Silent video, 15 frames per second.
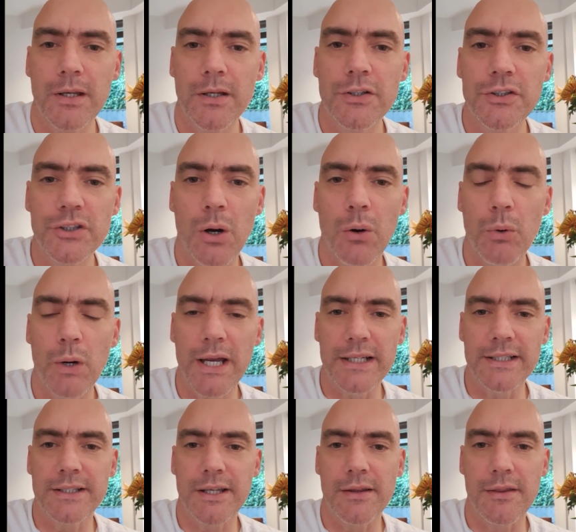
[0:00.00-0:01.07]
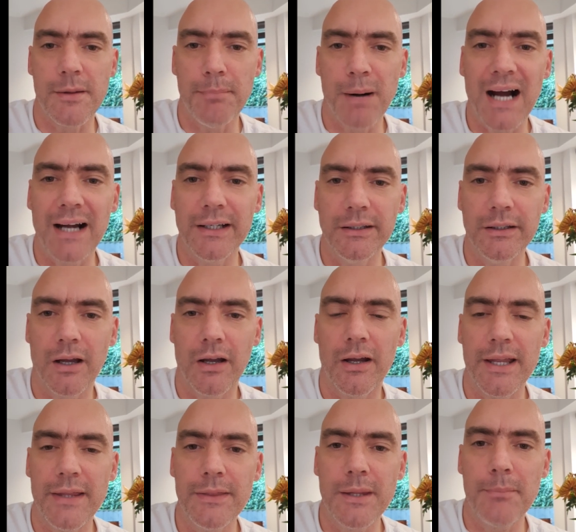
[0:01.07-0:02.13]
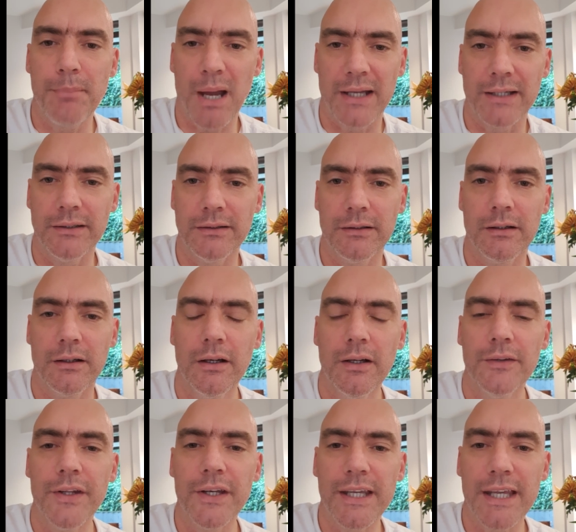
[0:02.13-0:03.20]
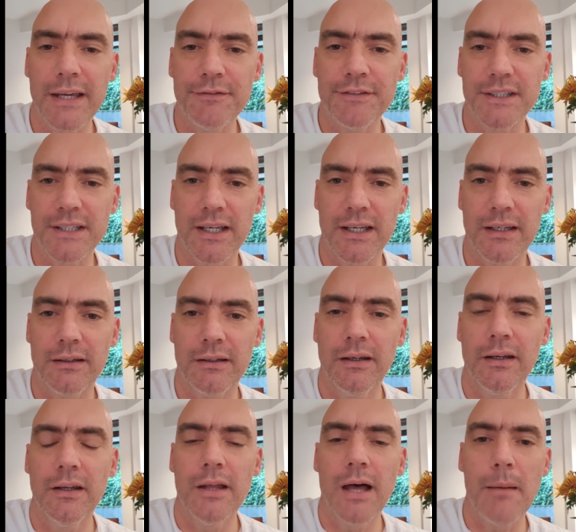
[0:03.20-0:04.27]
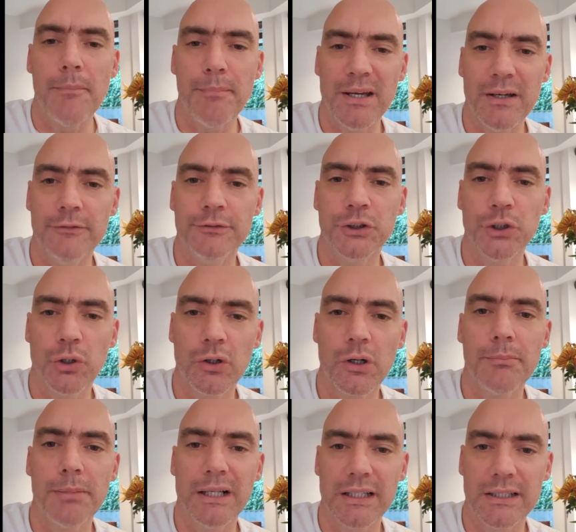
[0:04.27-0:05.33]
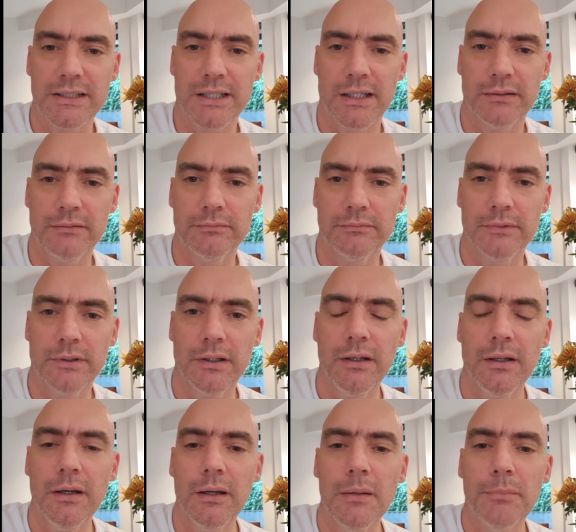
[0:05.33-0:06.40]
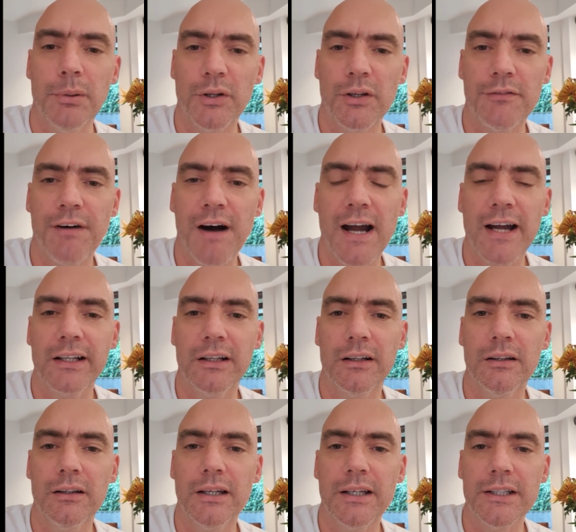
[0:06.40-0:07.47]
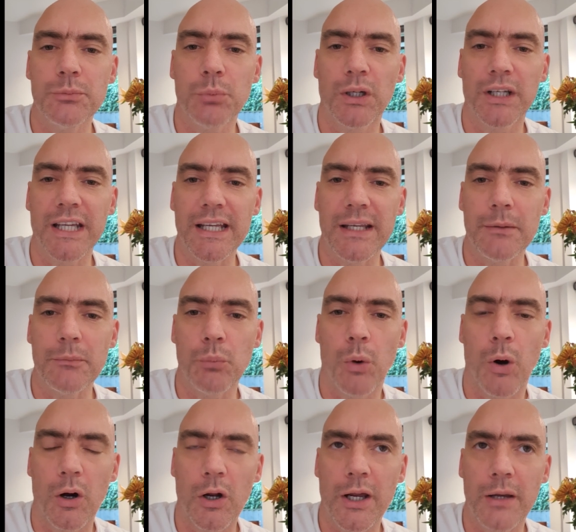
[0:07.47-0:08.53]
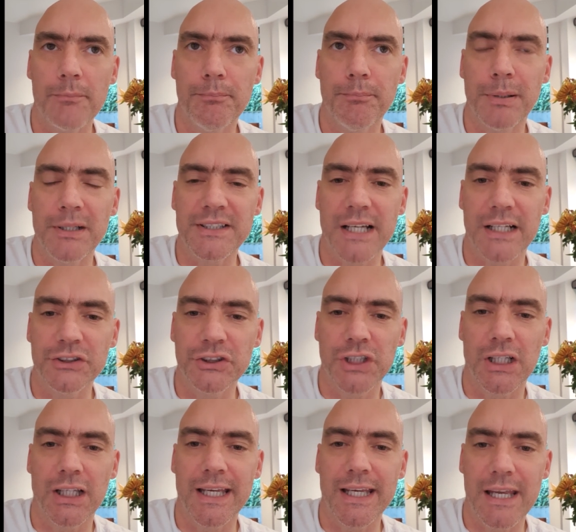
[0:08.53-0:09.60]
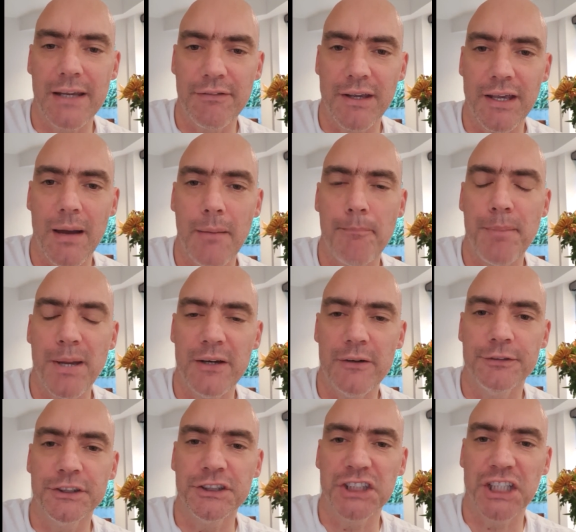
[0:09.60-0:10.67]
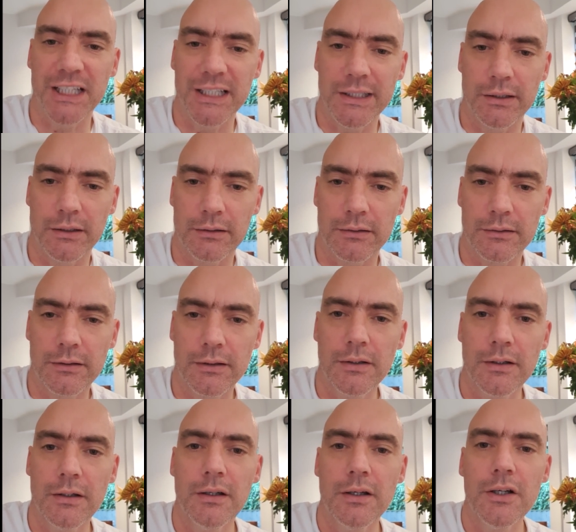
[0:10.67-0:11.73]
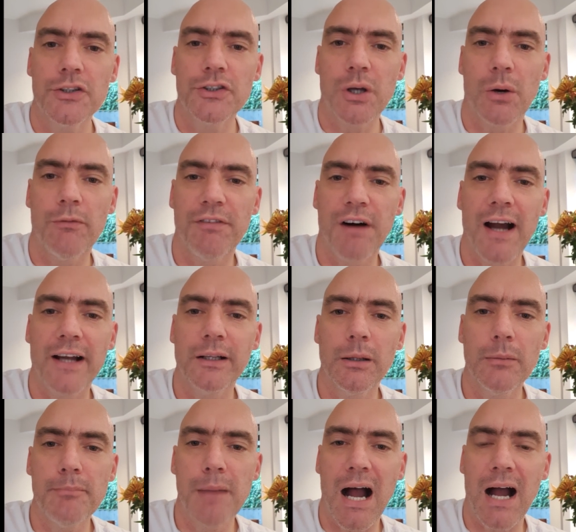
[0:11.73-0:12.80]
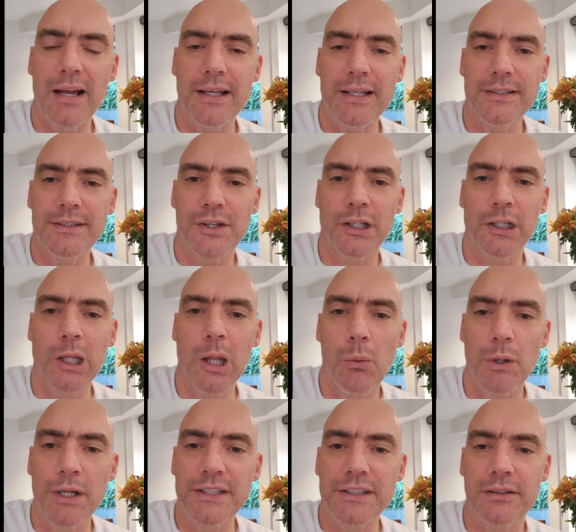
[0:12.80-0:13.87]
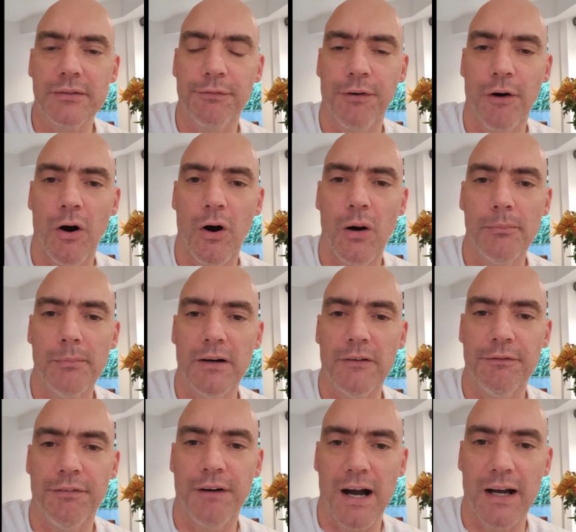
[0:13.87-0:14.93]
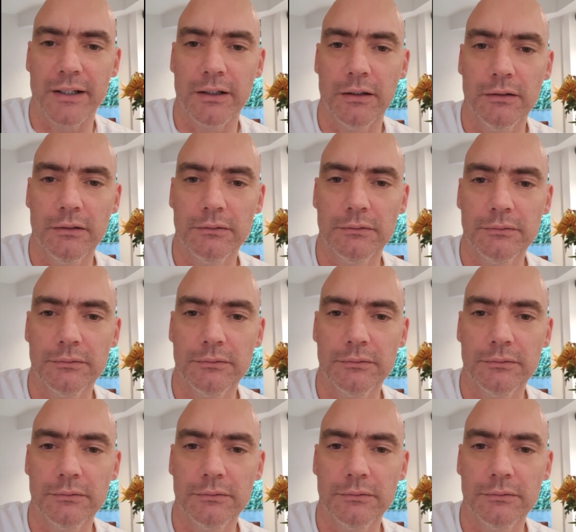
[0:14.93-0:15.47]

so it's the binder in the paint that gives it a bit of durability. But the vinyl is what can potentially give it a bit of sheen. So vinyl matte is the lowest form of vinyl